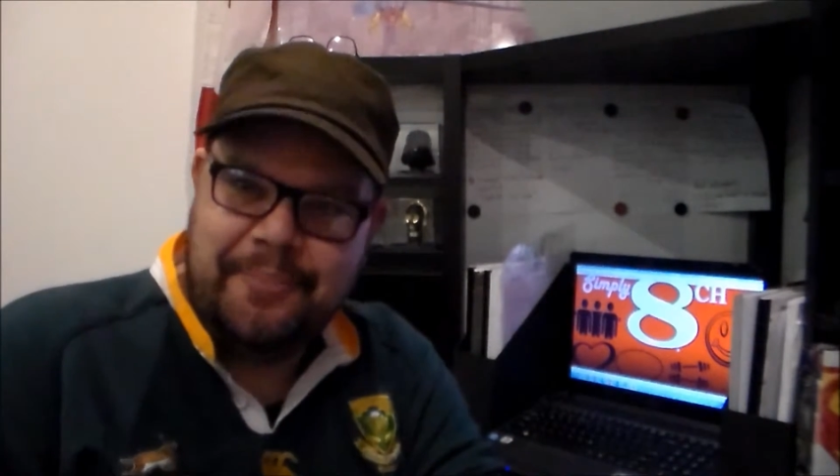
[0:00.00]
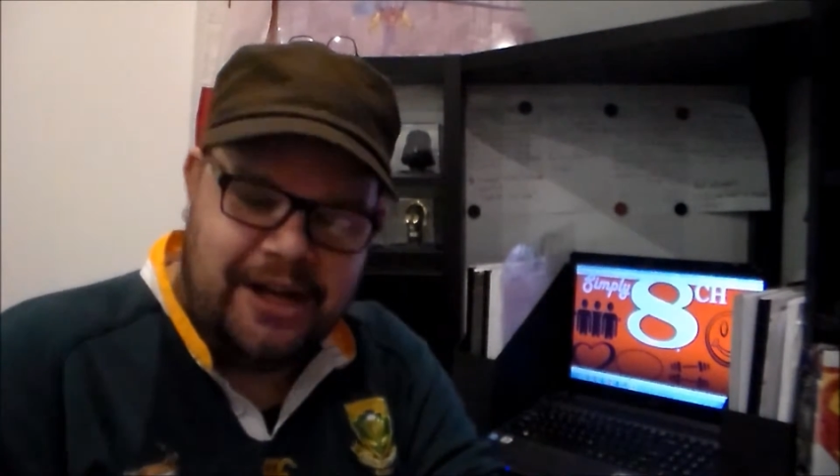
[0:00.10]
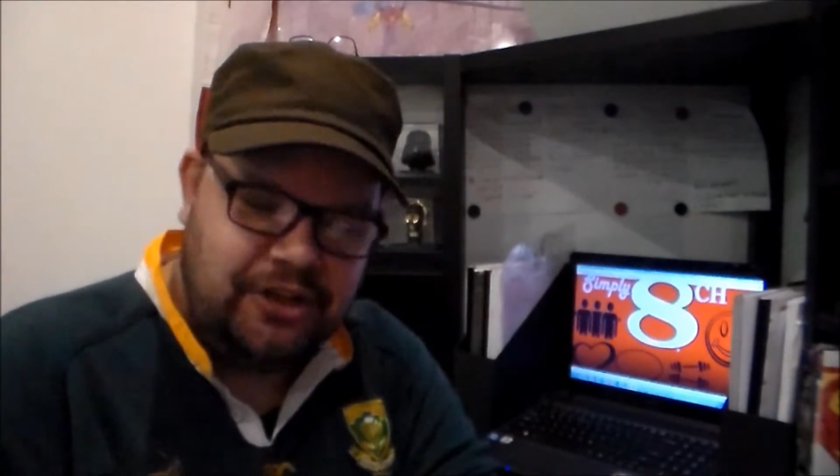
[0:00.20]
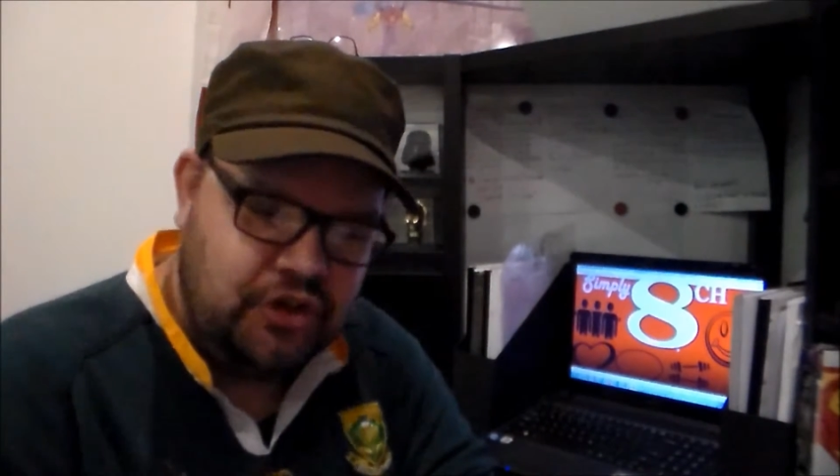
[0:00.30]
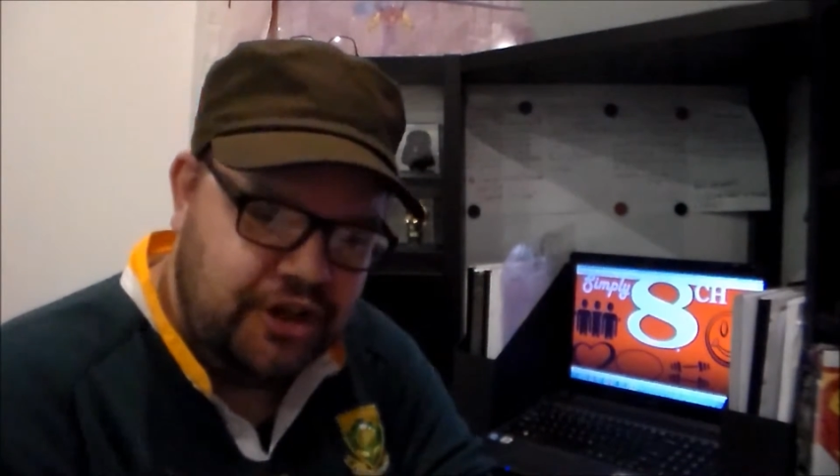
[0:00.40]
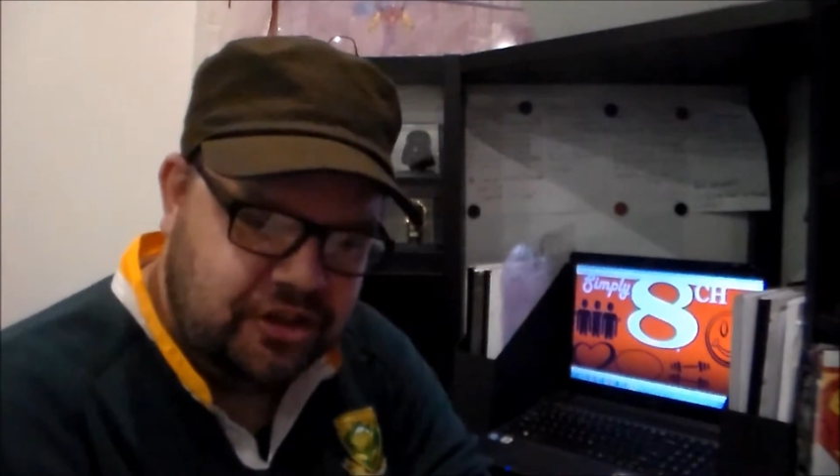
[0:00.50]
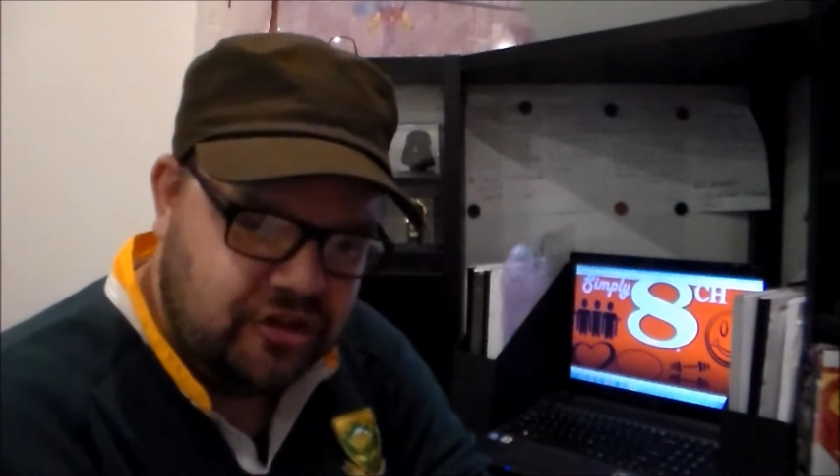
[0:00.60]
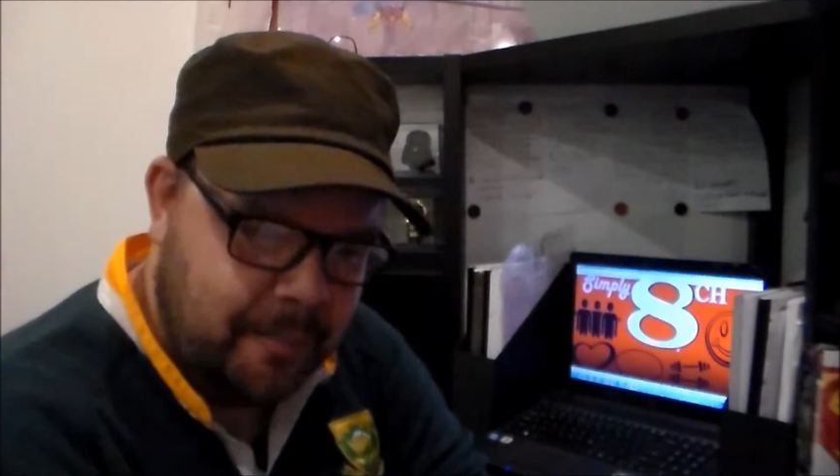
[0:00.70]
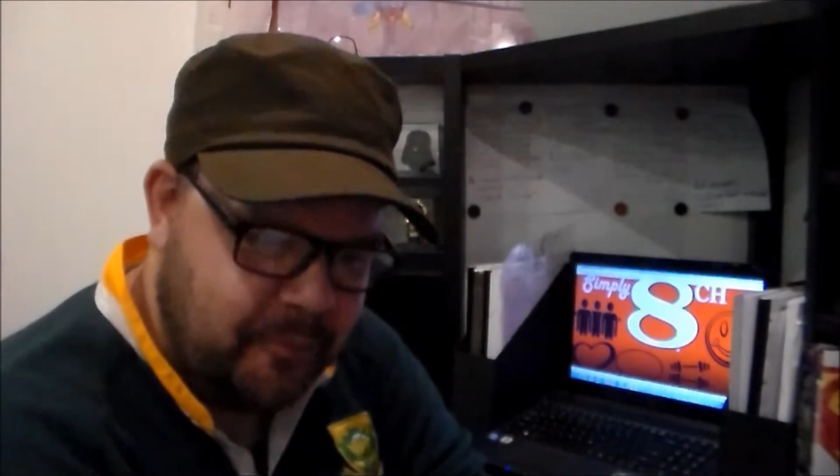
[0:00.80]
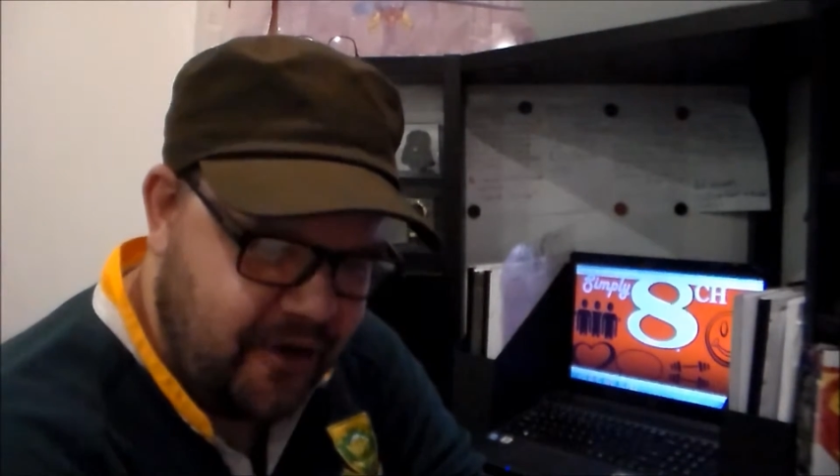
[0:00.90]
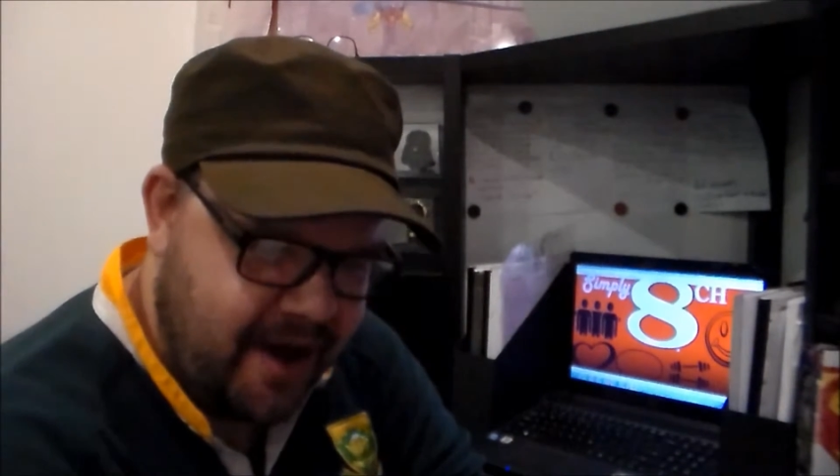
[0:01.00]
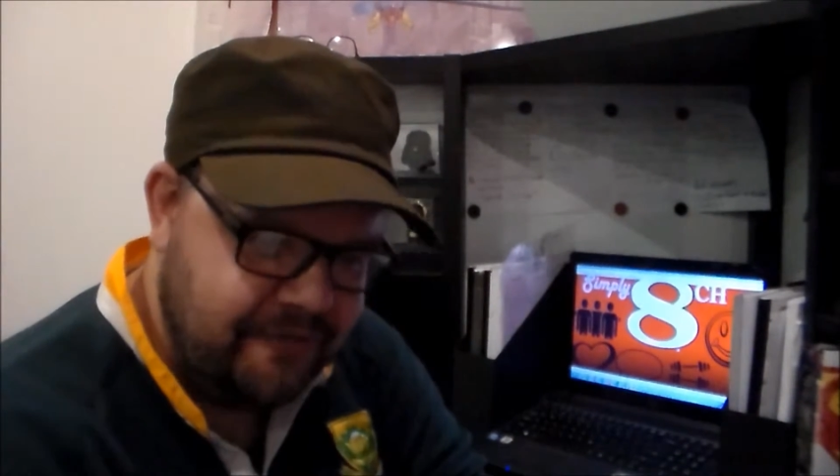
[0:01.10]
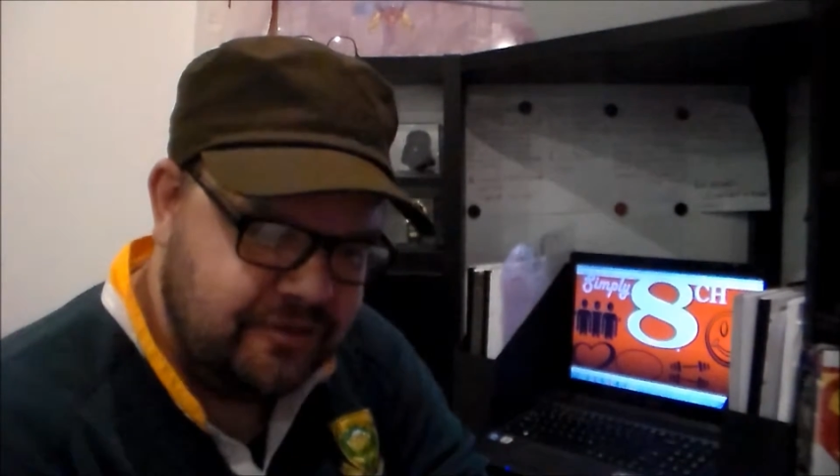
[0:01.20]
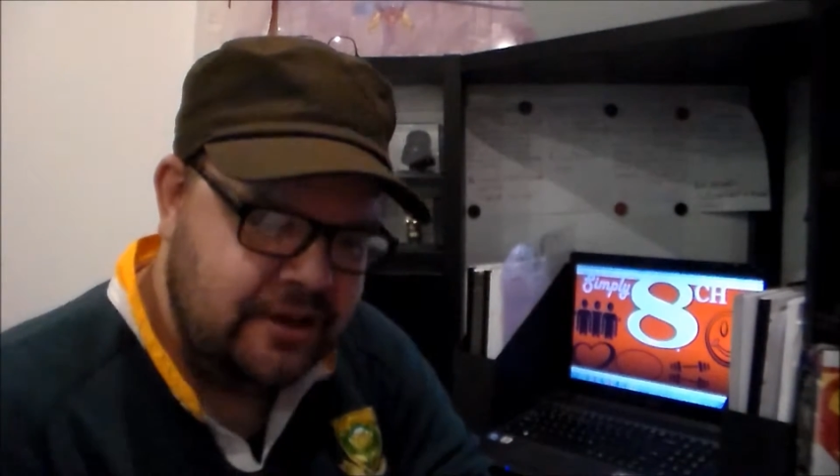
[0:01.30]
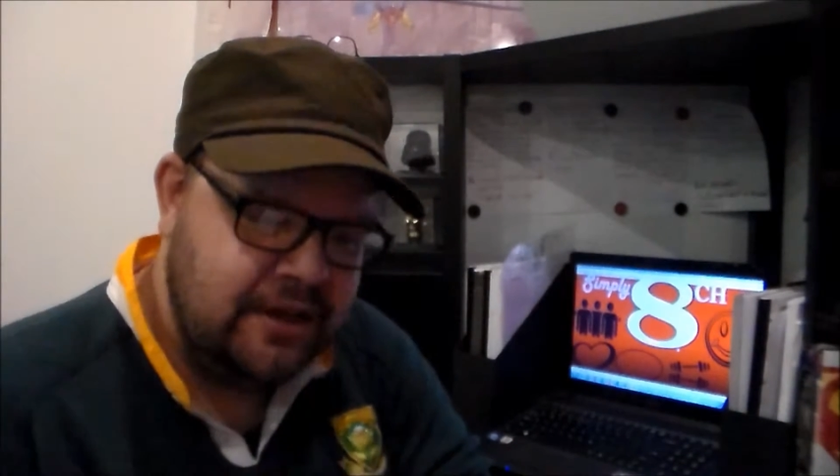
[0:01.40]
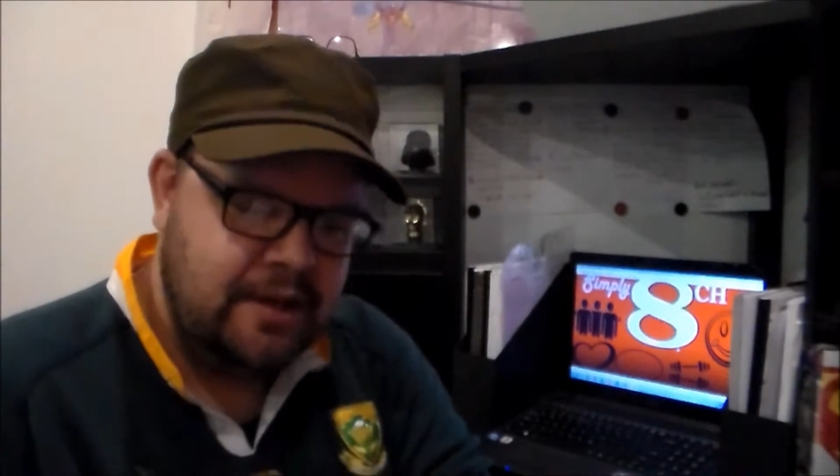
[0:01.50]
about doing top fives,